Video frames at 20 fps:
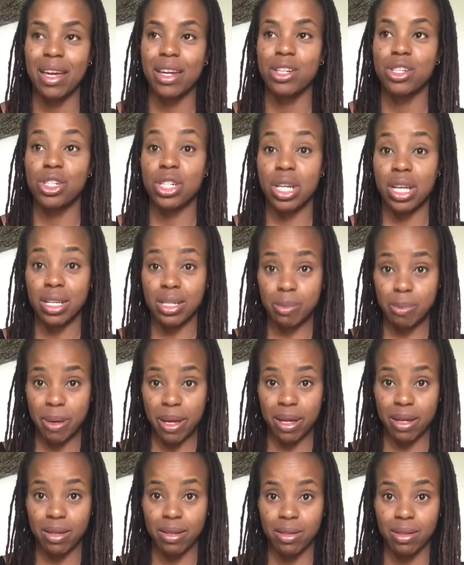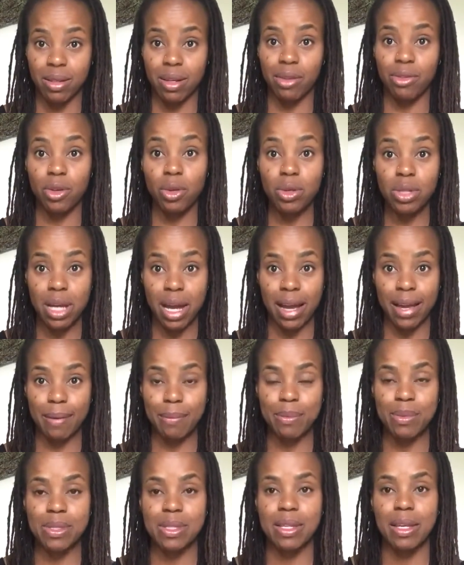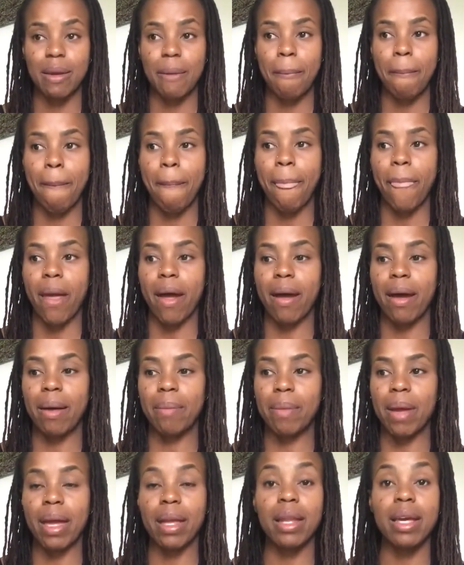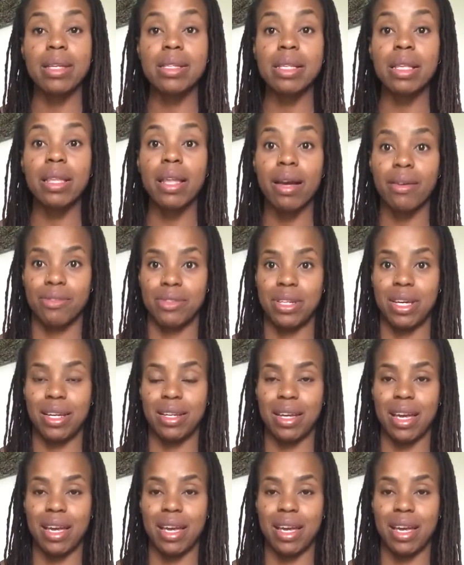She has been a few times and has loved it.